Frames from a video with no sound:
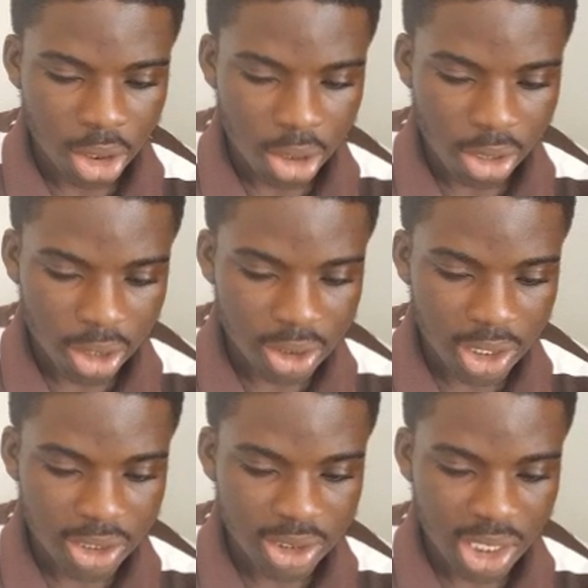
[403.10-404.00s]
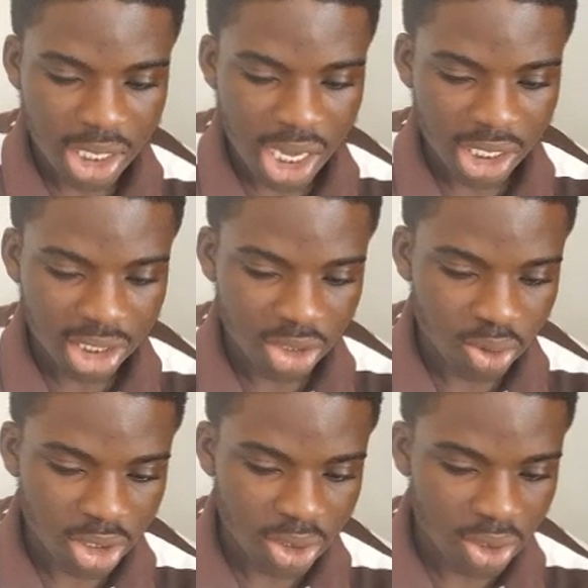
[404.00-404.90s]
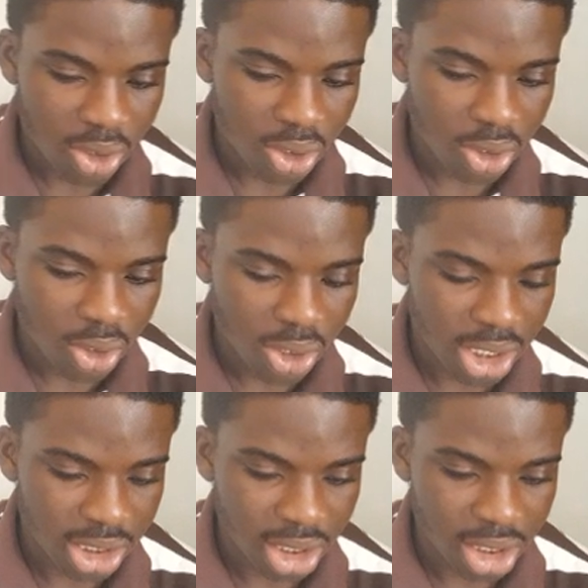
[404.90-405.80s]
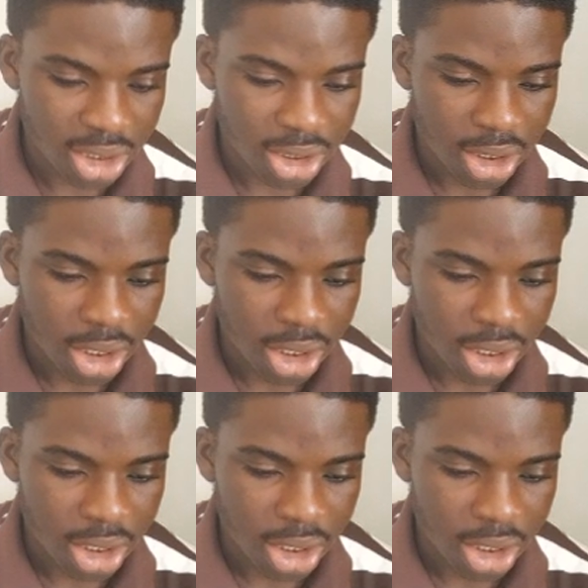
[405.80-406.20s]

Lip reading: router. These are the other networks on the internet.